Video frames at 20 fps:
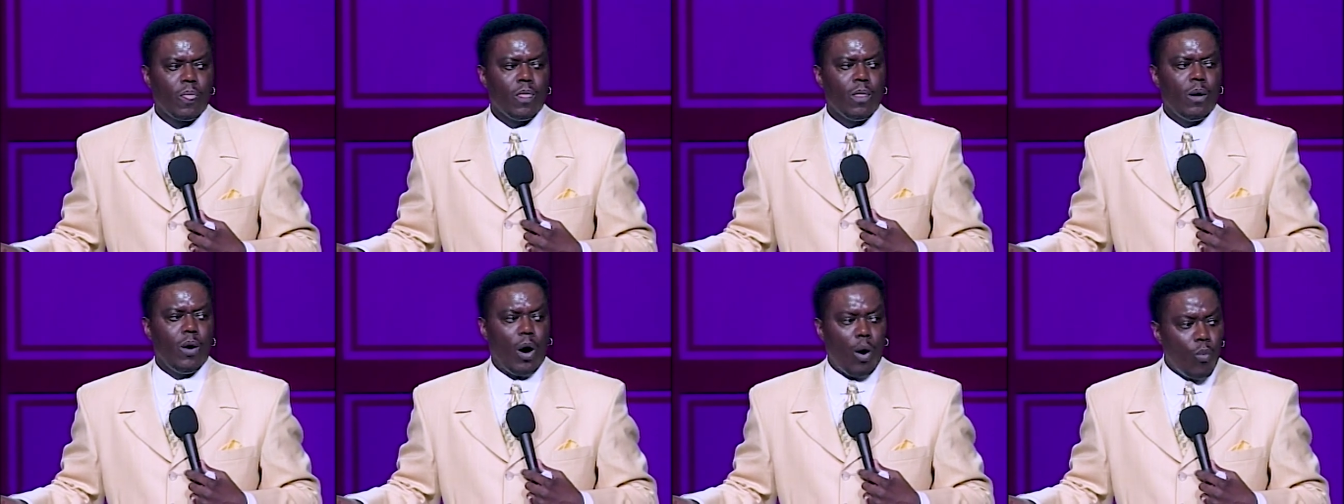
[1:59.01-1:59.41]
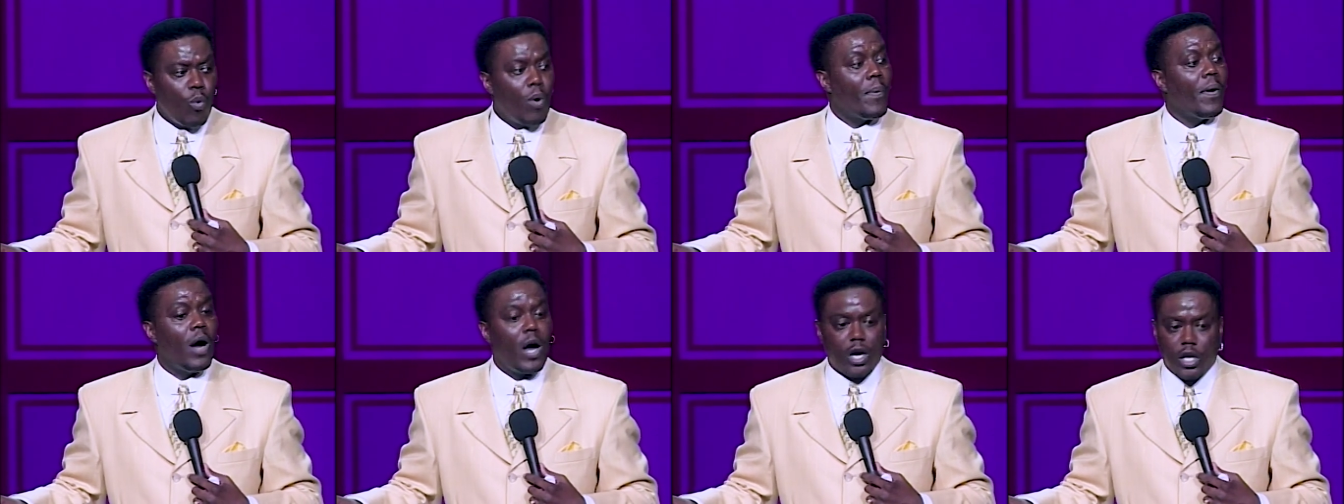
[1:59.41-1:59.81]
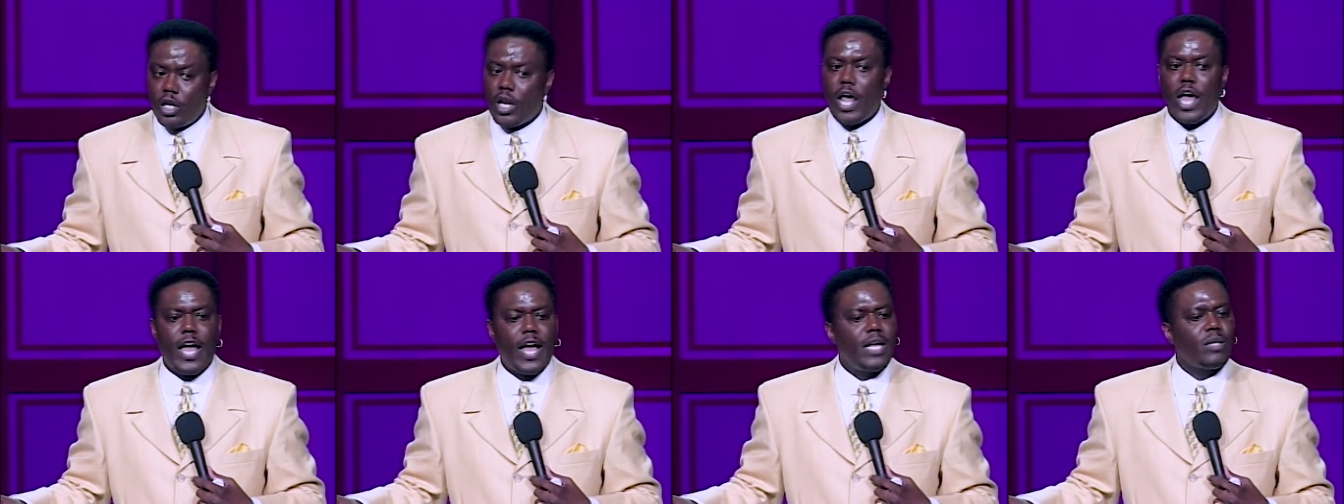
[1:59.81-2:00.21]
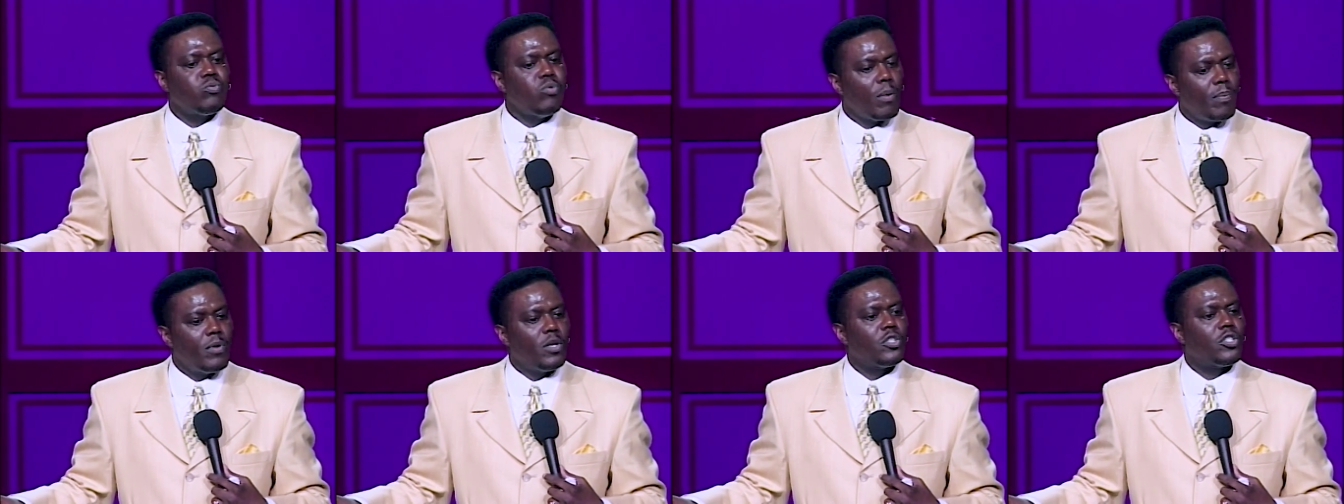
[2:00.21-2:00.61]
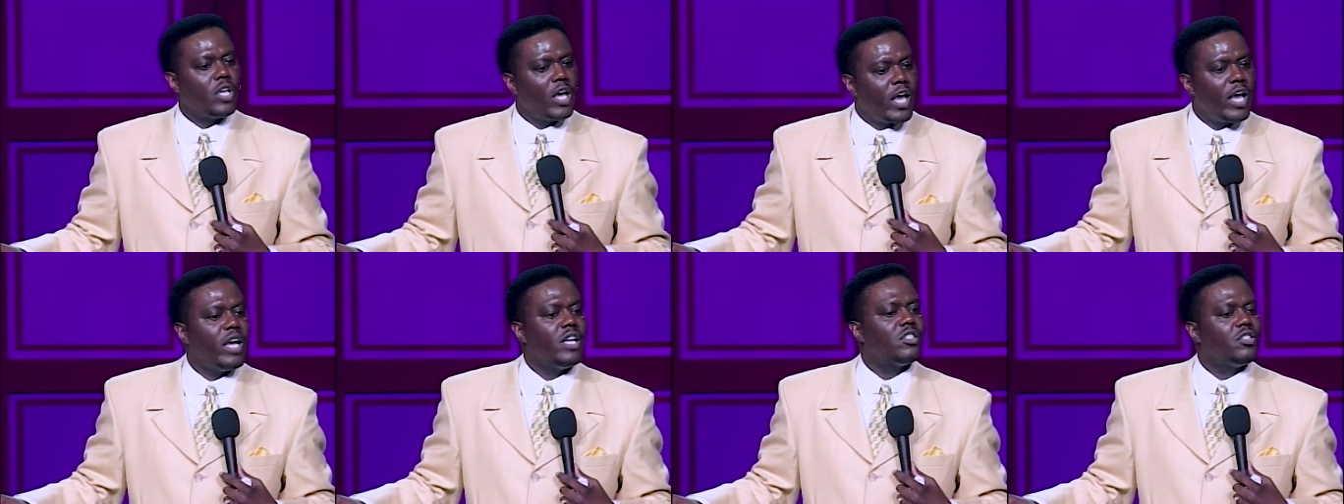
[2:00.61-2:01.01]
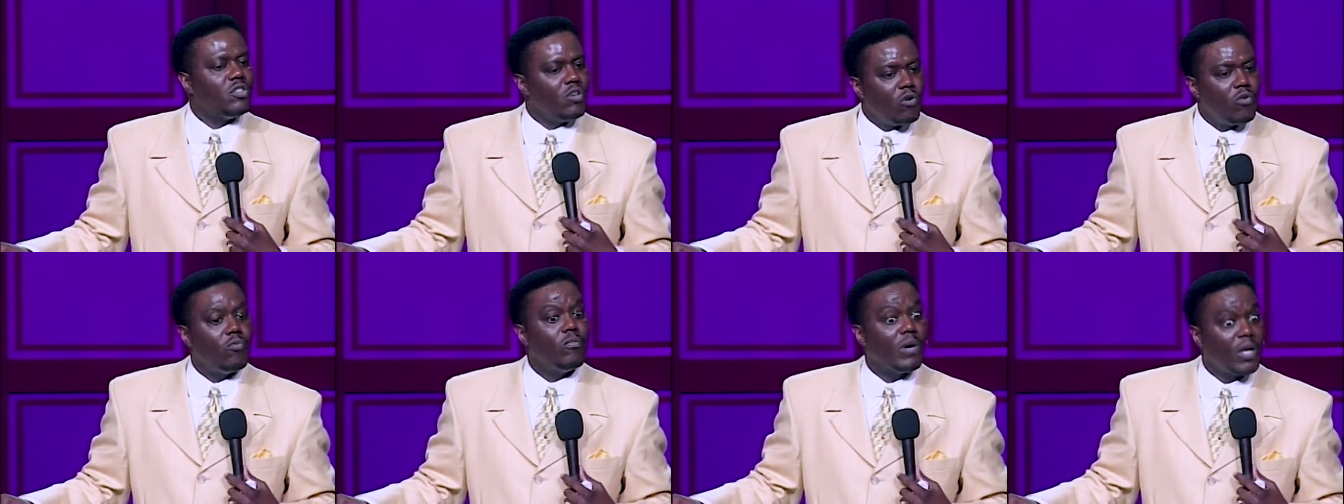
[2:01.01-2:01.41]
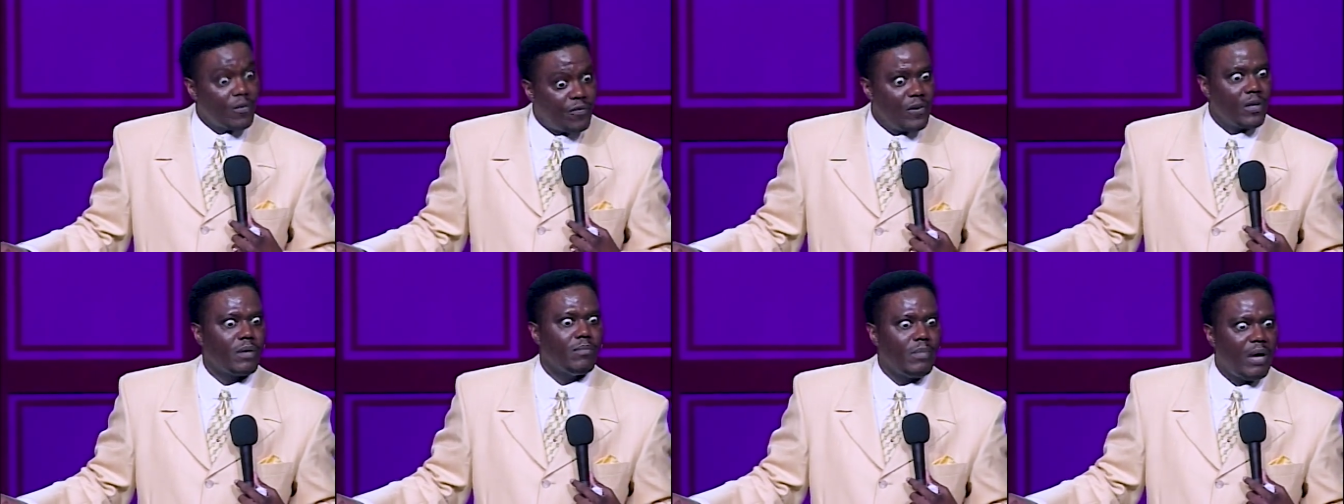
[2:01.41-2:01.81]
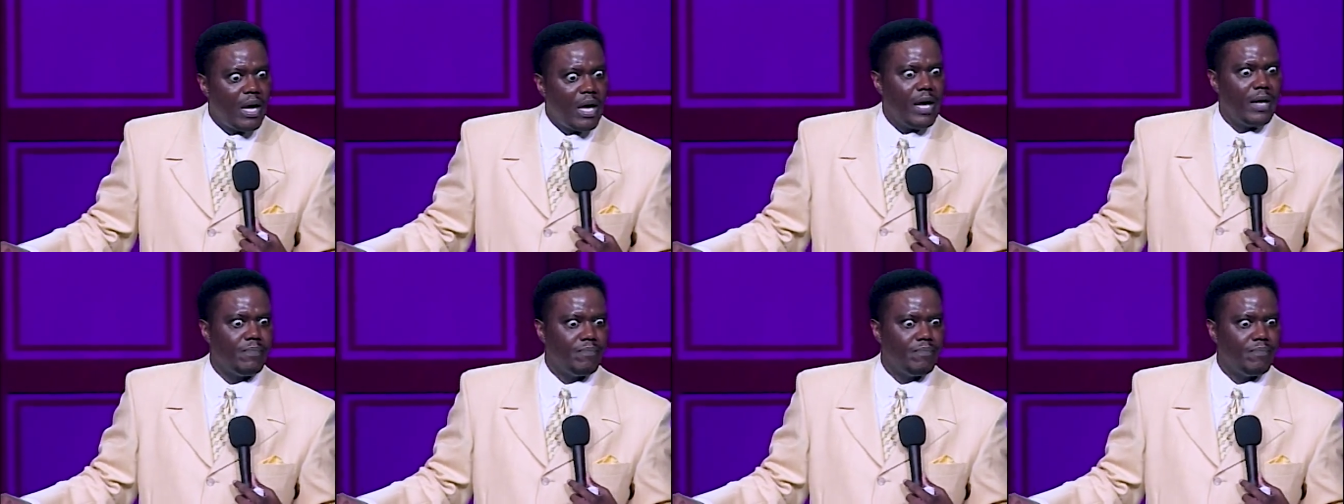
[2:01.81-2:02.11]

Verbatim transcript: A, whoop, a good ass whooping will change your own motherfucking mind.